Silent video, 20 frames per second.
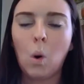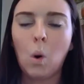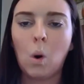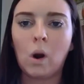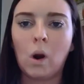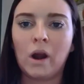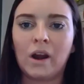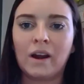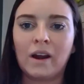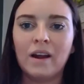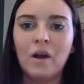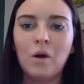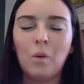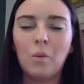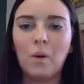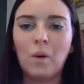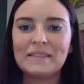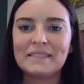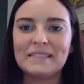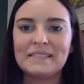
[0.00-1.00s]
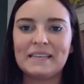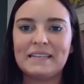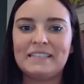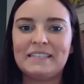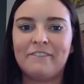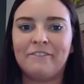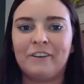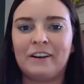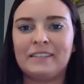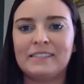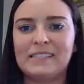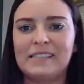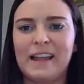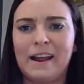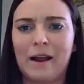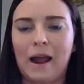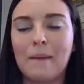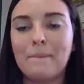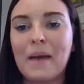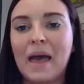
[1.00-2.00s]
or what's the difference
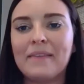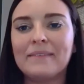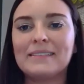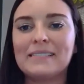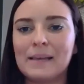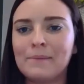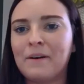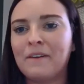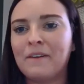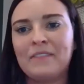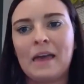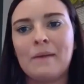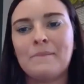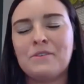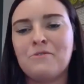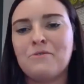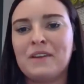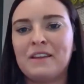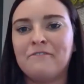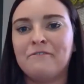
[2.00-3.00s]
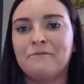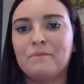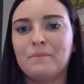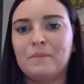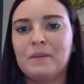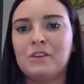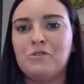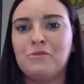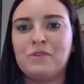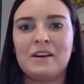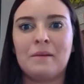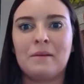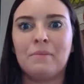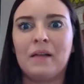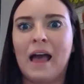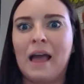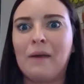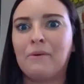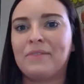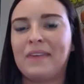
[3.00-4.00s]
there? I bet some of them you can you can
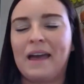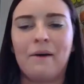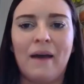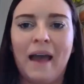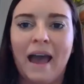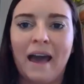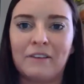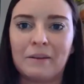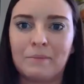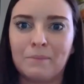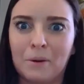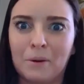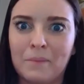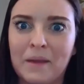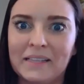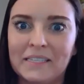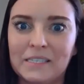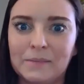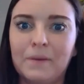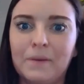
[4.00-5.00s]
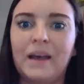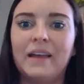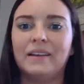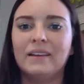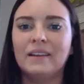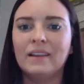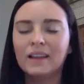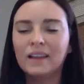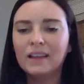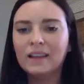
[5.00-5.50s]
apply without having permits, but